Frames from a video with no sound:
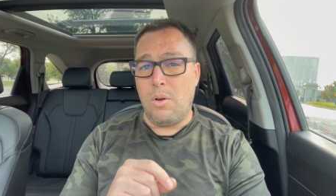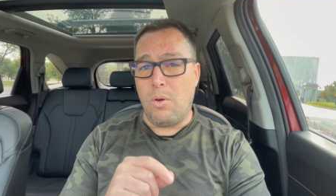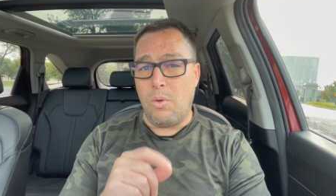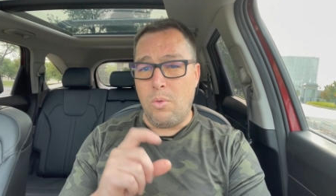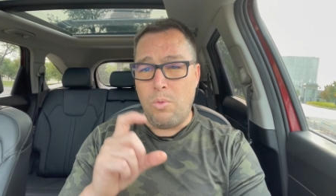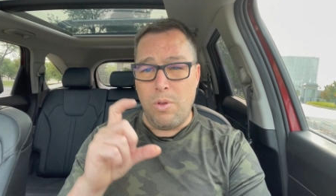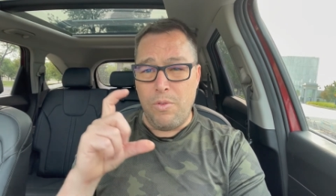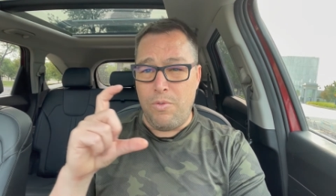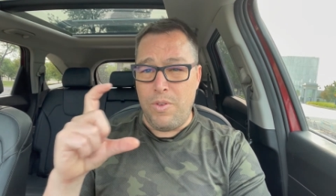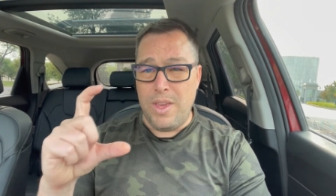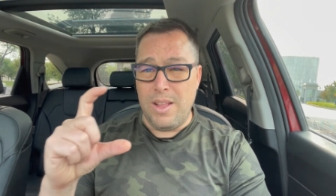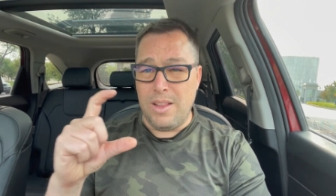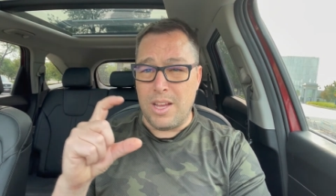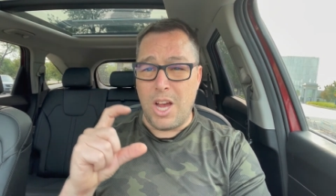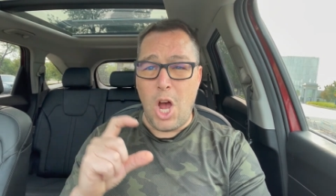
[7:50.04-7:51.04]

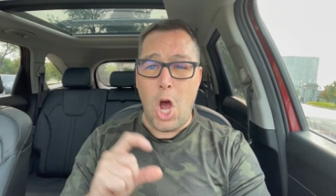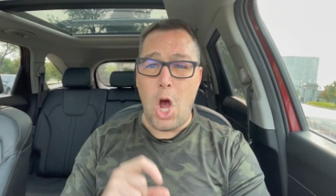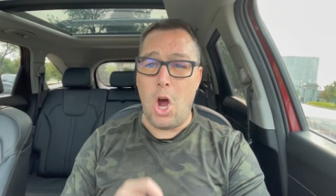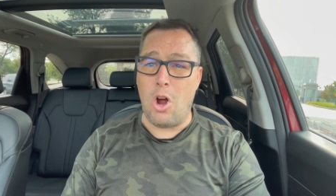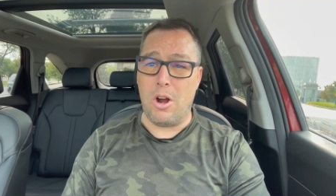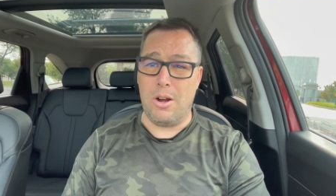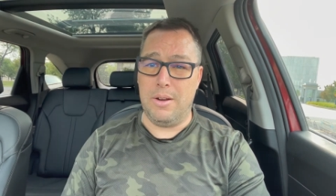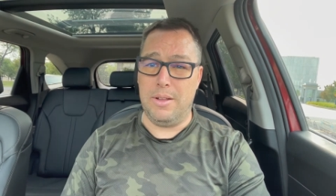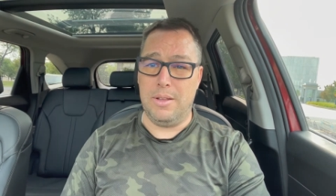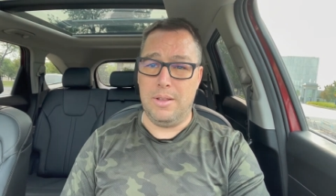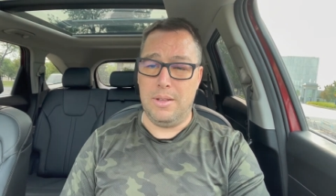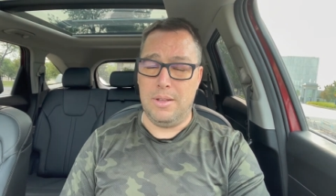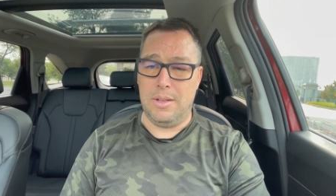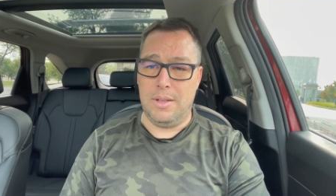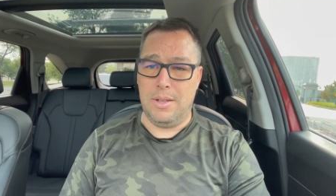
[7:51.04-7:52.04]
reveal a card.
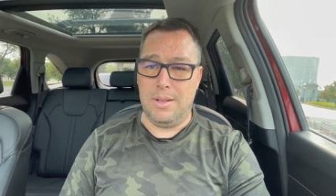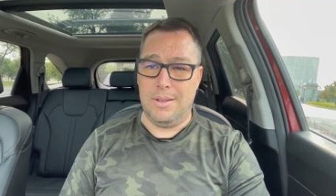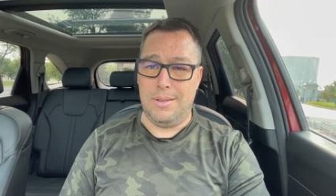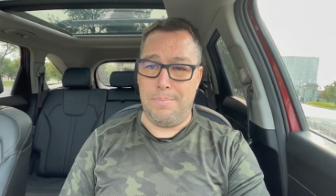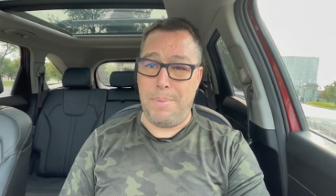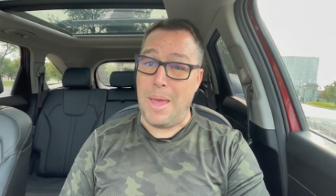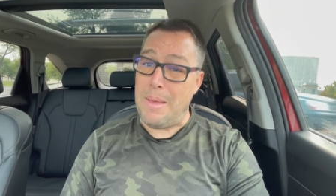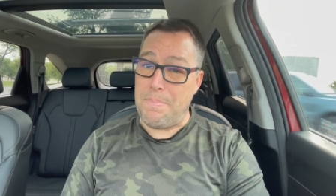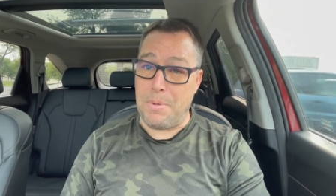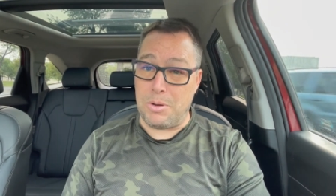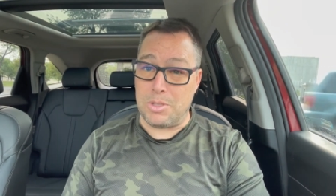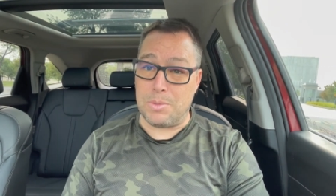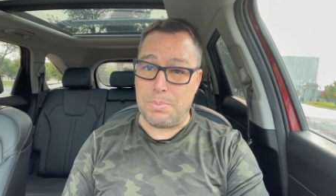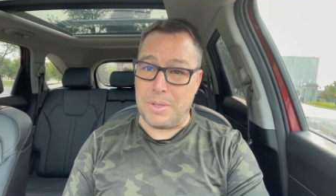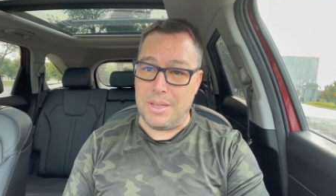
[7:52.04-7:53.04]

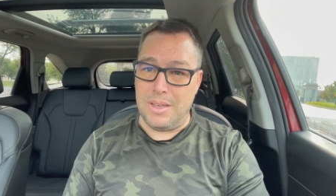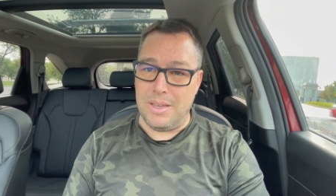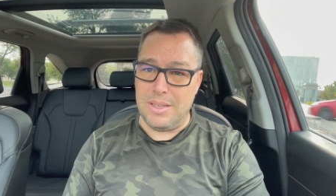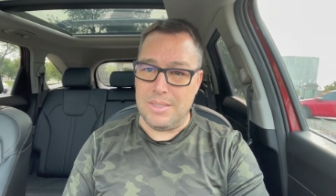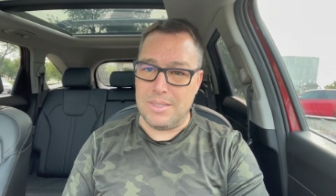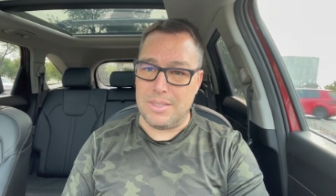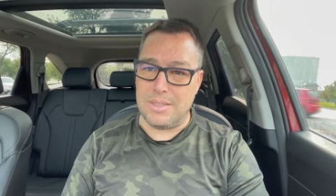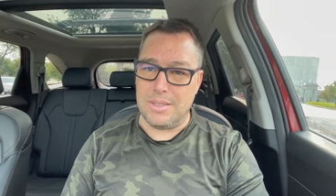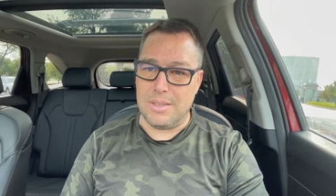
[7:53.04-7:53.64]
Papers, please.